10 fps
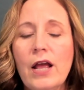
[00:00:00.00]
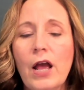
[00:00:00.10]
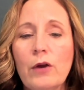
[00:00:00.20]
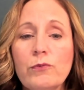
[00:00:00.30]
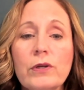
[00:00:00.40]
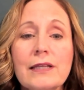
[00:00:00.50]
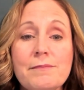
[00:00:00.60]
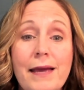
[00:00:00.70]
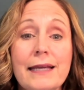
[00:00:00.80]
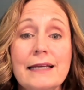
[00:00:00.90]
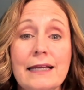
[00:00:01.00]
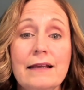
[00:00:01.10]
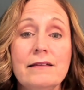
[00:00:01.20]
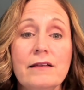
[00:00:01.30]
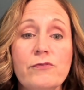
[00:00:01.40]
and really make it
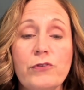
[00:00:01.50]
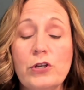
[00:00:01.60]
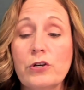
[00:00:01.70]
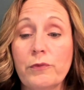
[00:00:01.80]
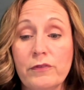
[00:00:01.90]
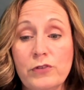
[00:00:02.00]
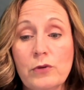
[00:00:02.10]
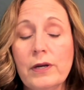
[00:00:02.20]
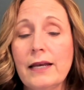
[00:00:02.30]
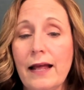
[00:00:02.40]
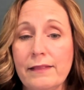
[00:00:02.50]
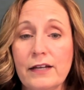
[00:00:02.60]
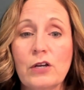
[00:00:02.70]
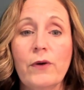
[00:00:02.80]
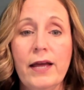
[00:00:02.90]
easy for you to review it and then
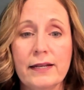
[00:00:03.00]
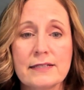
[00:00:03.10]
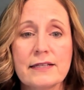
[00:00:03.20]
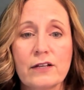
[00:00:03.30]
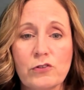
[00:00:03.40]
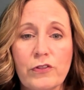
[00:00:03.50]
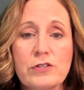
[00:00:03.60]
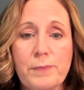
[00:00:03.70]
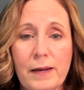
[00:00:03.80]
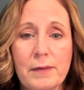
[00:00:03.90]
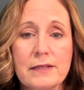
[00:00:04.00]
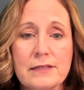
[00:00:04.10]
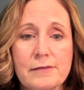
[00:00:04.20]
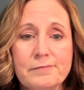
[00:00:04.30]
go ahead and schedule those payments.